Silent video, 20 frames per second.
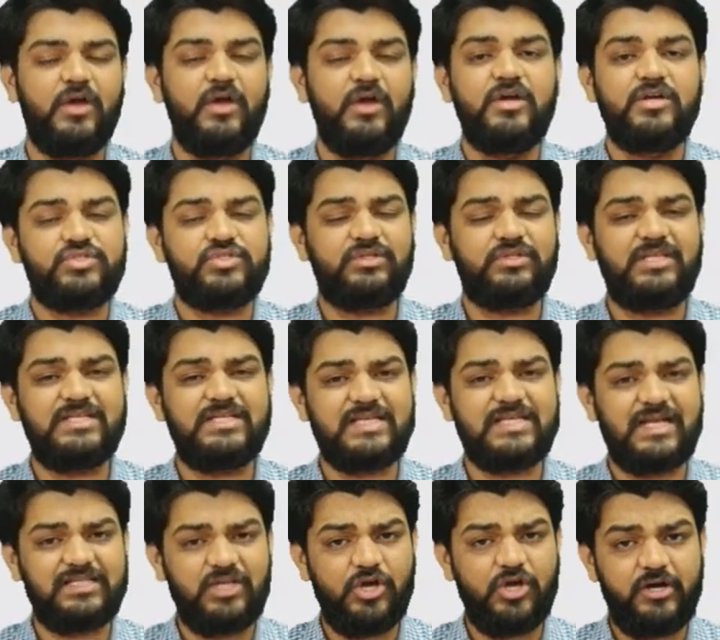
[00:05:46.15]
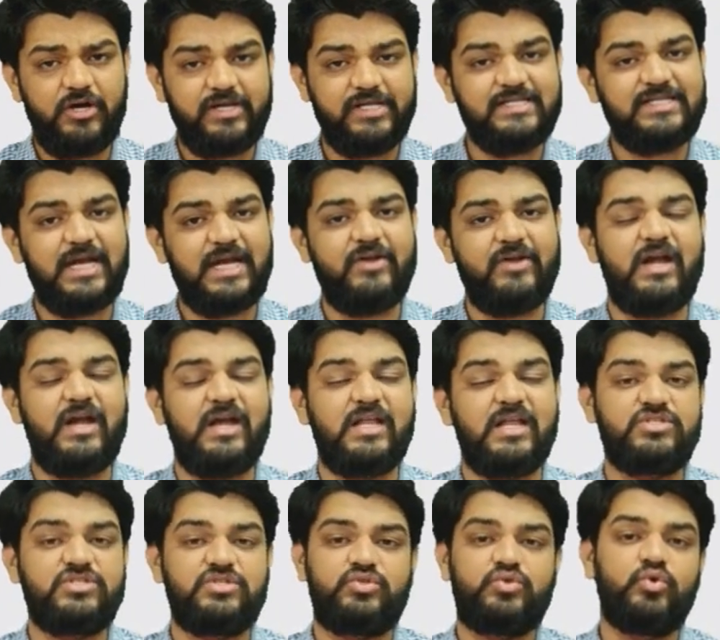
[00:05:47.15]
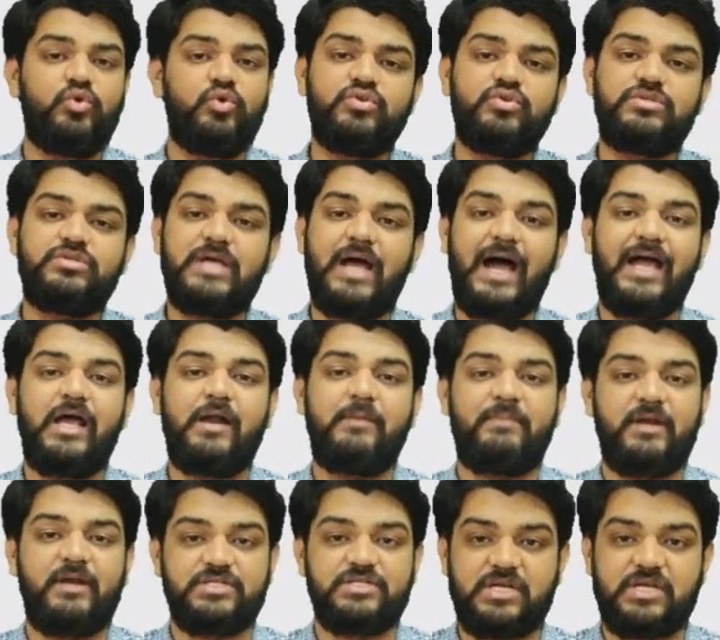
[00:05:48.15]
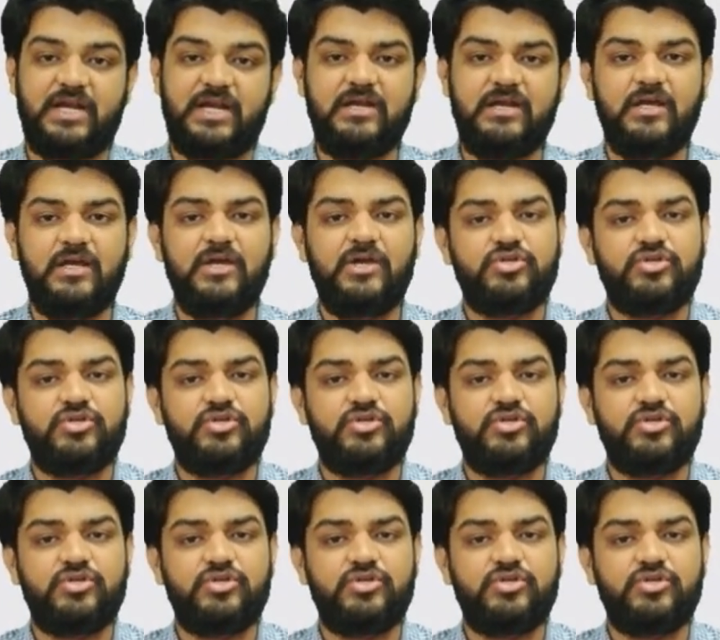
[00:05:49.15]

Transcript: So these are the all disadvantage to use higher pressure, right?